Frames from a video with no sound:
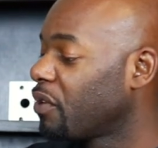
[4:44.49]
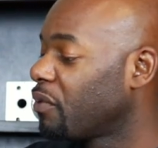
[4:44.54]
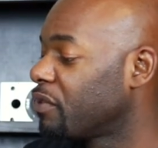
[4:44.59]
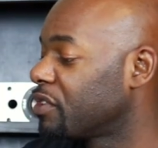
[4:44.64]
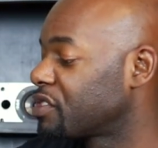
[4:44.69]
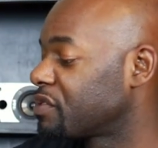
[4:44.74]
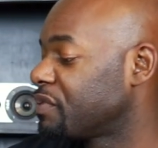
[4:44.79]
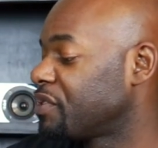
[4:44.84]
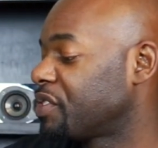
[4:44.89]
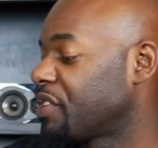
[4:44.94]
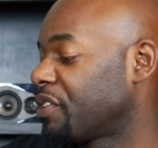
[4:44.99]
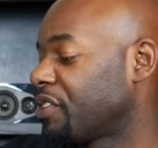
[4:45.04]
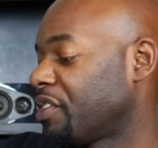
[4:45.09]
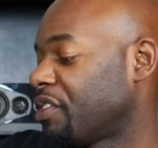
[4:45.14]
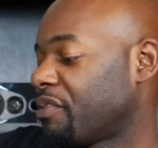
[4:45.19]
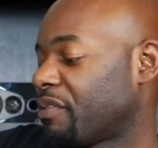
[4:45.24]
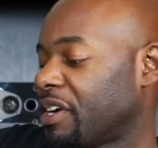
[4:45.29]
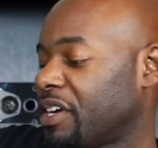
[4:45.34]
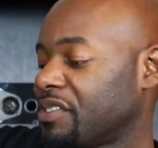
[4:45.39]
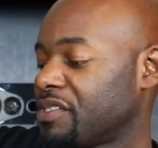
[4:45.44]
Once we turn
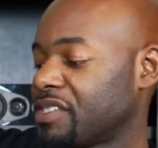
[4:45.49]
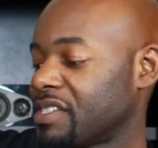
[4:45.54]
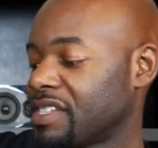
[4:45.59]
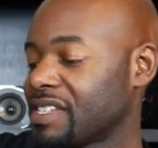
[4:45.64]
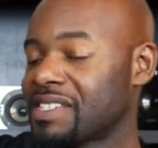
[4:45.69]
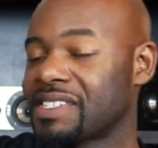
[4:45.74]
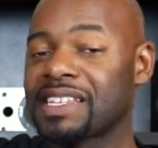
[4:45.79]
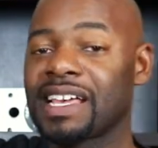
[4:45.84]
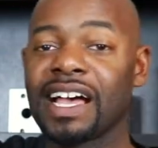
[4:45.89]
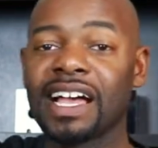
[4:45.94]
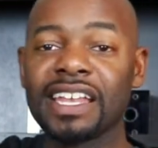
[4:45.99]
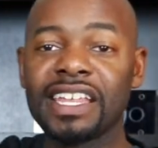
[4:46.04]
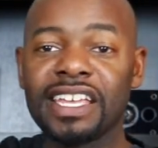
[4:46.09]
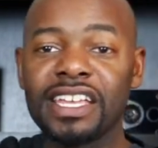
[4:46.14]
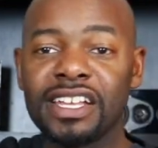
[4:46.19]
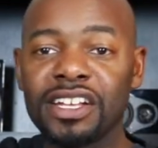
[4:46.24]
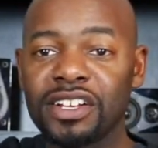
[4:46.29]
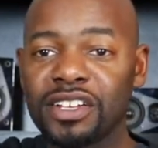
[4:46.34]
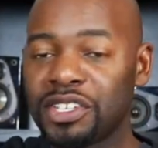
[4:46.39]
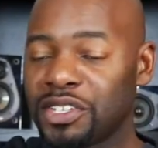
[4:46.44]
it around to the side
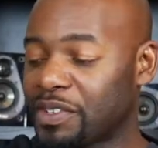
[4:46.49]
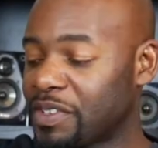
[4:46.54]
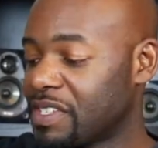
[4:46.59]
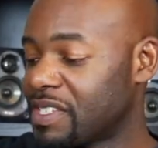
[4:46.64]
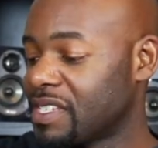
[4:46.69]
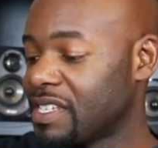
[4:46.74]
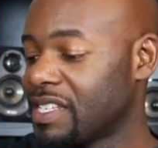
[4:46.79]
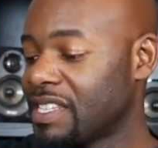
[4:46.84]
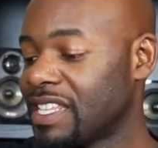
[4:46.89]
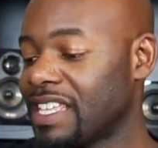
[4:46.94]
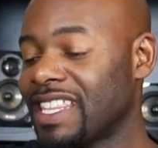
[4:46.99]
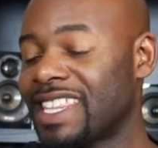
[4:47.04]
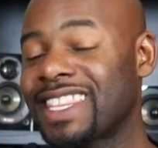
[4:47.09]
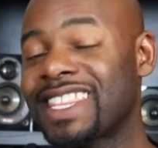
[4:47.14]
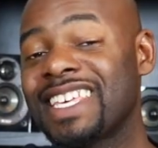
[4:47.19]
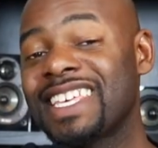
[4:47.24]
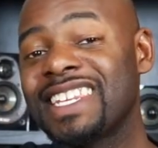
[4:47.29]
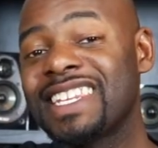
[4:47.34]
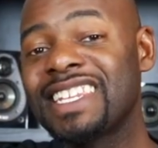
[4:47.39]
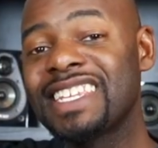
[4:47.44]
here, you can see the
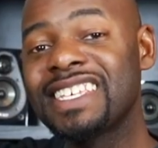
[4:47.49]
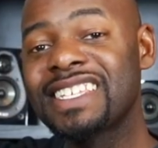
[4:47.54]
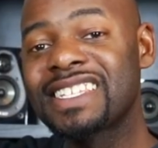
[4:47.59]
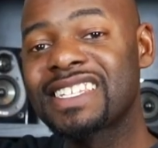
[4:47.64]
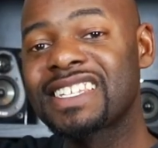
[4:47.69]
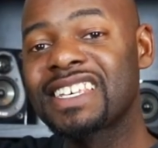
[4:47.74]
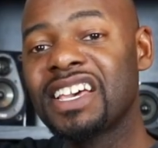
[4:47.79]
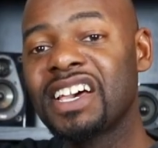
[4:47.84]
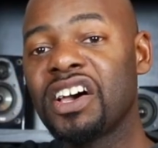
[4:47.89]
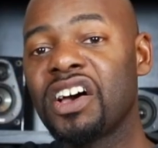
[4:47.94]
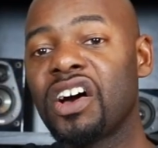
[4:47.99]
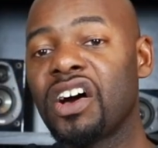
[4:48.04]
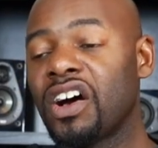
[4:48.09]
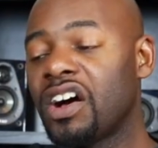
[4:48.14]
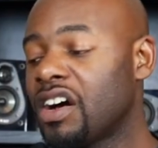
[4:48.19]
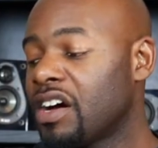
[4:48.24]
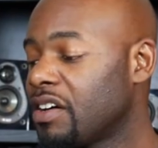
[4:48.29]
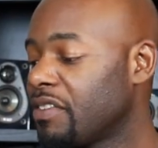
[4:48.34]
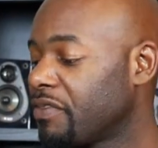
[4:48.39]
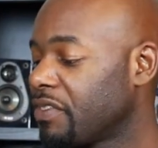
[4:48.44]
thinness
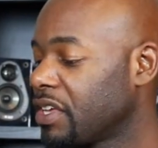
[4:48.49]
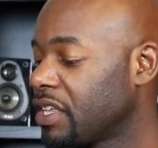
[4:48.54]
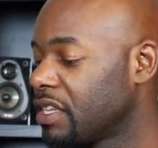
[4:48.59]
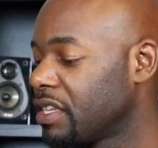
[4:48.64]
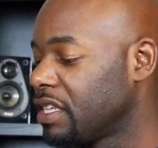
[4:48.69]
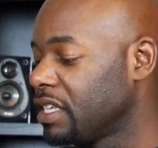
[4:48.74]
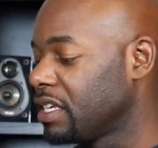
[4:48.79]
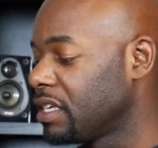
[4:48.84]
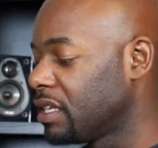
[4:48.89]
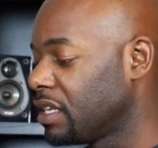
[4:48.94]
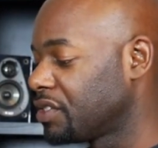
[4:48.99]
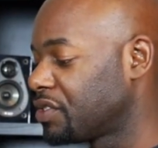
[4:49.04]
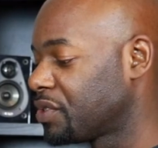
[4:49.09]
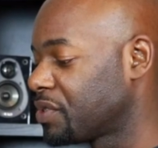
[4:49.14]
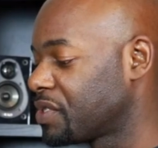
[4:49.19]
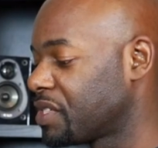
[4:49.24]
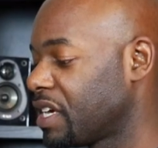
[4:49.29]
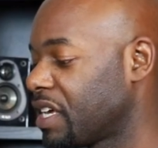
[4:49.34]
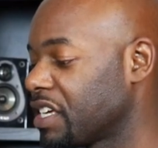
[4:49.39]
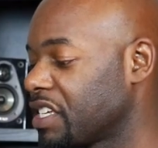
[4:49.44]
of the
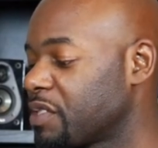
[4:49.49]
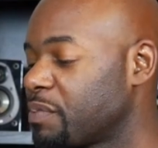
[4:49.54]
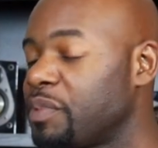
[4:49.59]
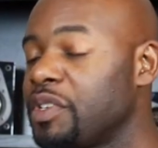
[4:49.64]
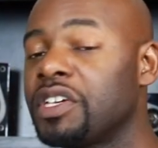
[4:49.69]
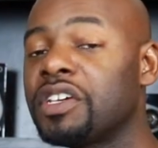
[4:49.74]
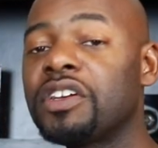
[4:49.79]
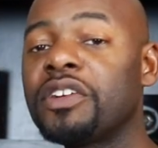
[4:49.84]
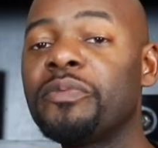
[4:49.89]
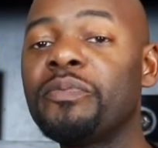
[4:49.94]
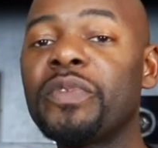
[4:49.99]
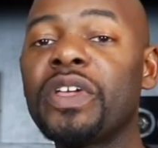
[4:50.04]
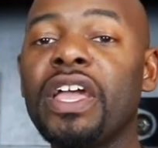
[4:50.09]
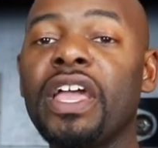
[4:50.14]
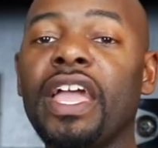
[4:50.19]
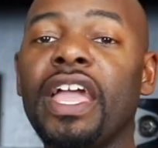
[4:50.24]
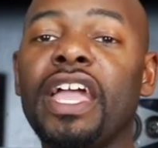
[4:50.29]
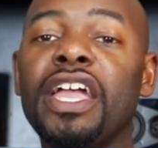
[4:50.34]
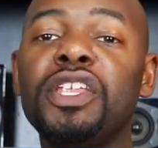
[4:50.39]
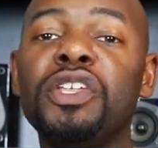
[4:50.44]
electrostatic speaker,
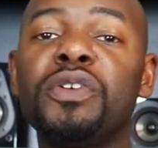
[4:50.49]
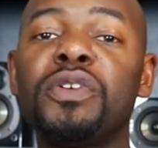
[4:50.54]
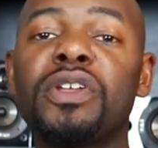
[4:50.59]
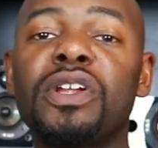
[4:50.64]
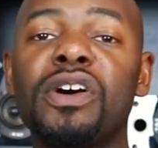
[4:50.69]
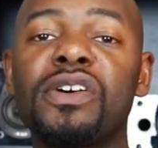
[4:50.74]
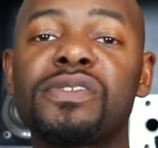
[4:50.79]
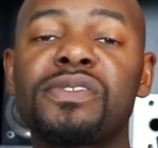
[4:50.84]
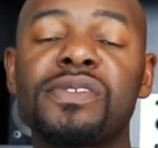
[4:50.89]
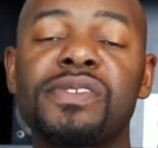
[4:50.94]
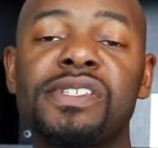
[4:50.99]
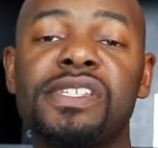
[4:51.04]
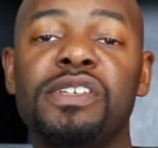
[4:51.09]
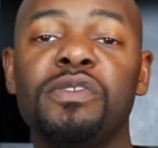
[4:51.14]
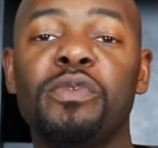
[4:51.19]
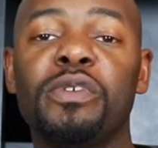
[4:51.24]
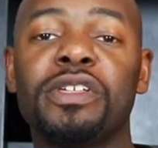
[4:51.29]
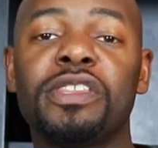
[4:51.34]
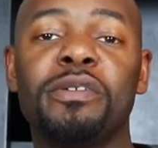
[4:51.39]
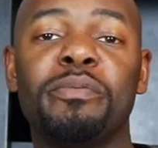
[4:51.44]
and you can also
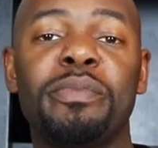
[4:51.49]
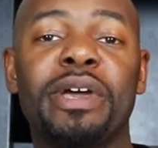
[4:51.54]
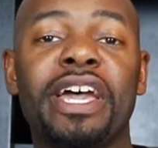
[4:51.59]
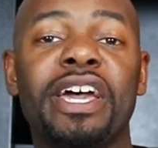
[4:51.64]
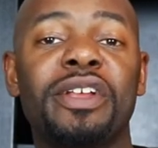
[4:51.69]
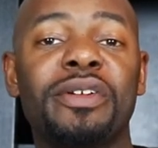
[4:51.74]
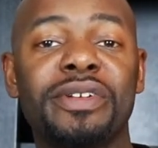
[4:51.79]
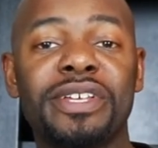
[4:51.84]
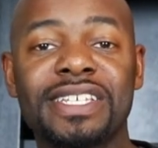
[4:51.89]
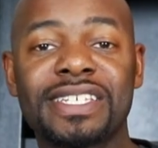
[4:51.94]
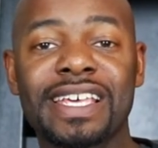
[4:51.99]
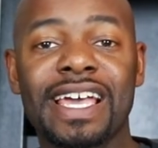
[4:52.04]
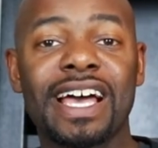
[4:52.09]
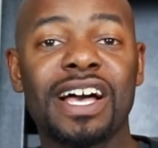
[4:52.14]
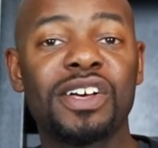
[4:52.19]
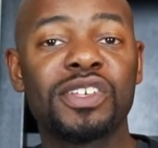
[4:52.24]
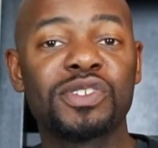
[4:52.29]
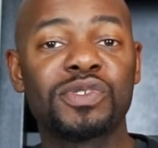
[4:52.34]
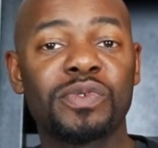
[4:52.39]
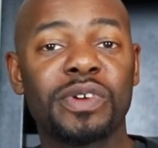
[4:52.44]
see where the battery is
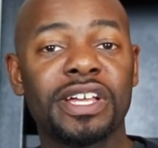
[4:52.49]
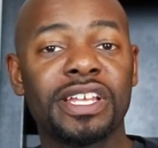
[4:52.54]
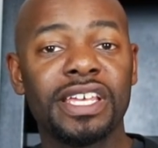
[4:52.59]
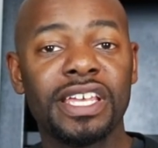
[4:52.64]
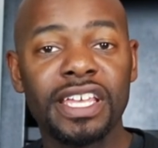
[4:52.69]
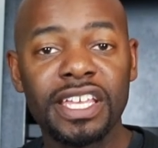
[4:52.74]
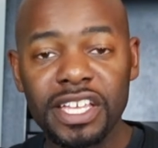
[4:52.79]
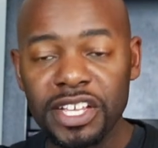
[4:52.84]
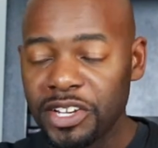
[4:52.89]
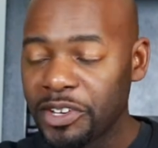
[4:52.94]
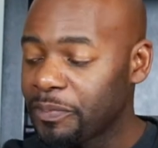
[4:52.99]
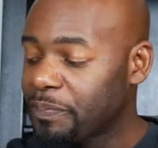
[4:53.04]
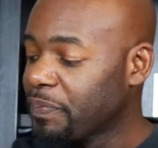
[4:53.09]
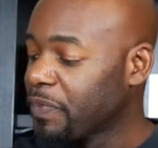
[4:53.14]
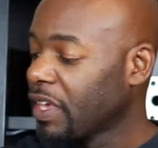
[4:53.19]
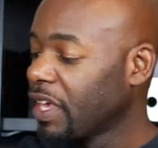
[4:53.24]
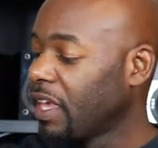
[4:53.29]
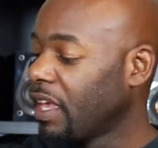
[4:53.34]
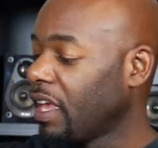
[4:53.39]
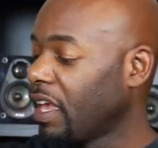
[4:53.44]
housed right here.
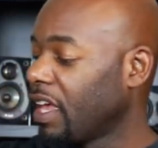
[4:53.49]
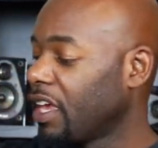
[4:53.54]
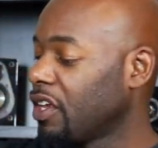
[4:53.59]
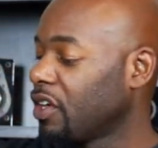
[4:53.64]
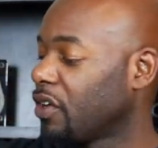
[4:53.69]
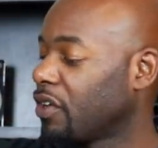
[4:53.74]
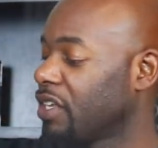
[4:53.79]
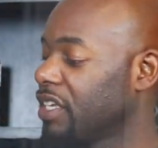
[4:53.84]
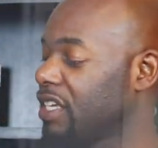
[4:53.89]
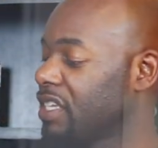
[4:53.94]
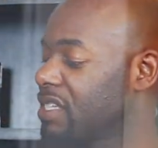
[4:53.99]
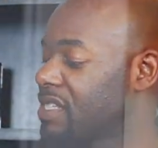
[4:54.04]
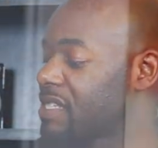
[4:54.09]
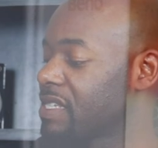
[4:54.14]
And on each